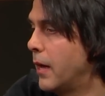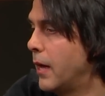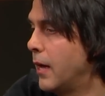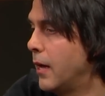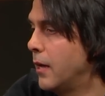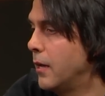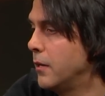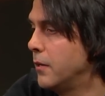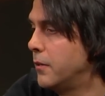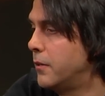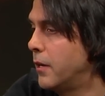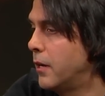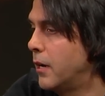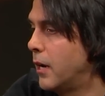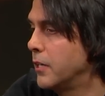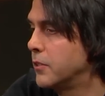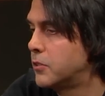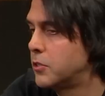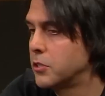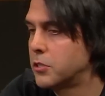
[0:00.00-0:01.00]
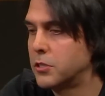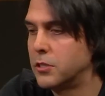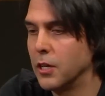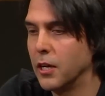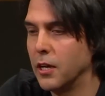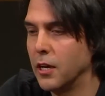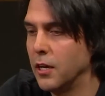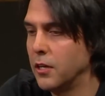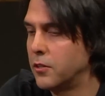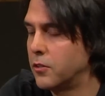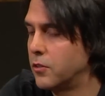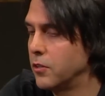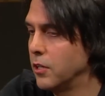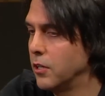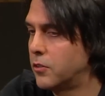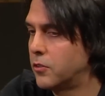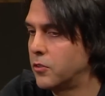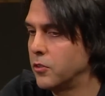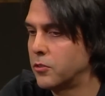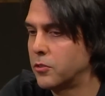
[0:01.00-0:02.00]
and uh, it's just it's
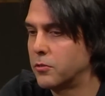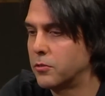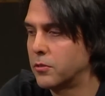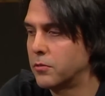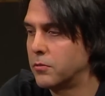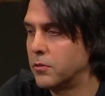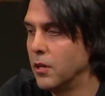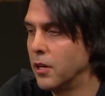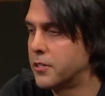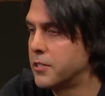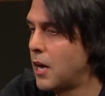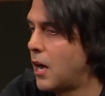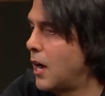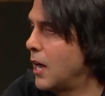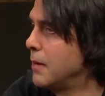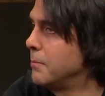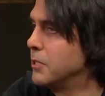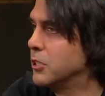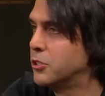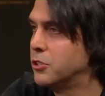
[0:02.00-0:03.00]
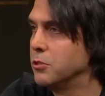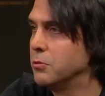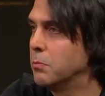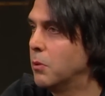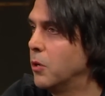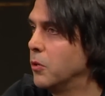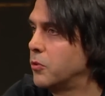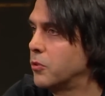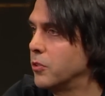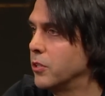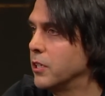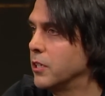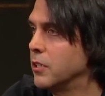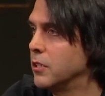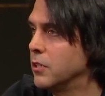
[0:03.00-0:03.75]
it's just a time issue mostly.